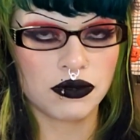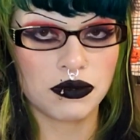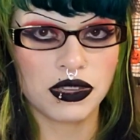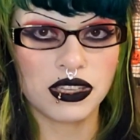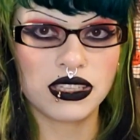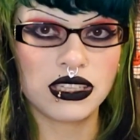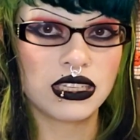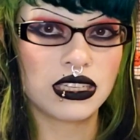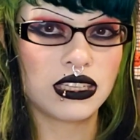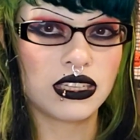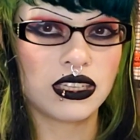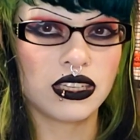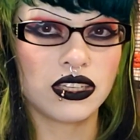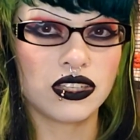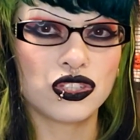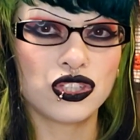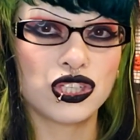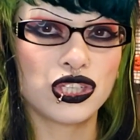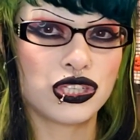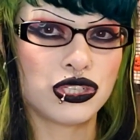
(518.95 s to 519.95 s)
basically a
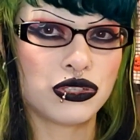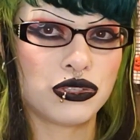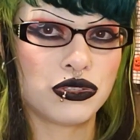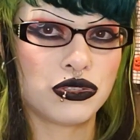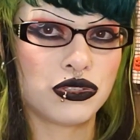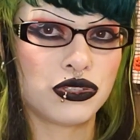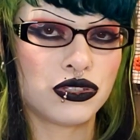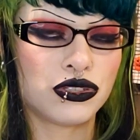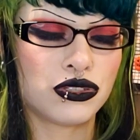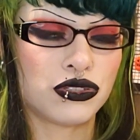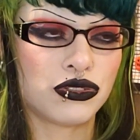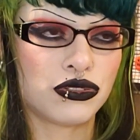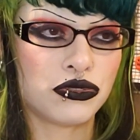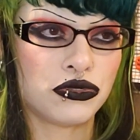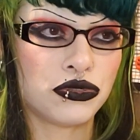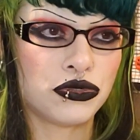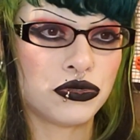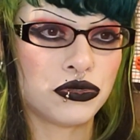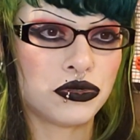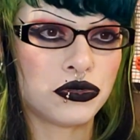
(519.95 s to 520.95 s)
chilled
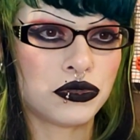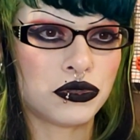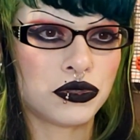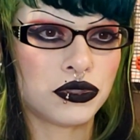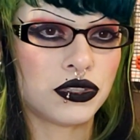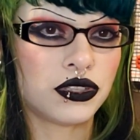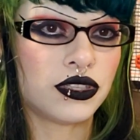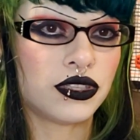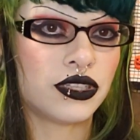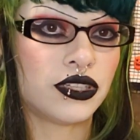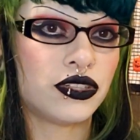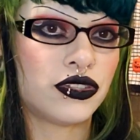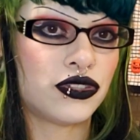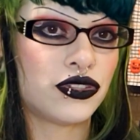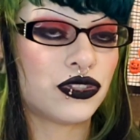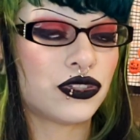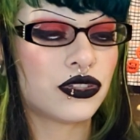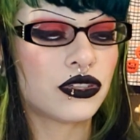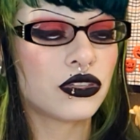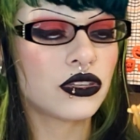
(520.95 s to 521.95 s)
noodle
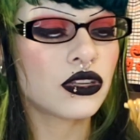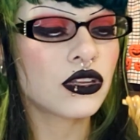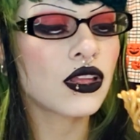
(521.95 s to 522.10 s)
dish.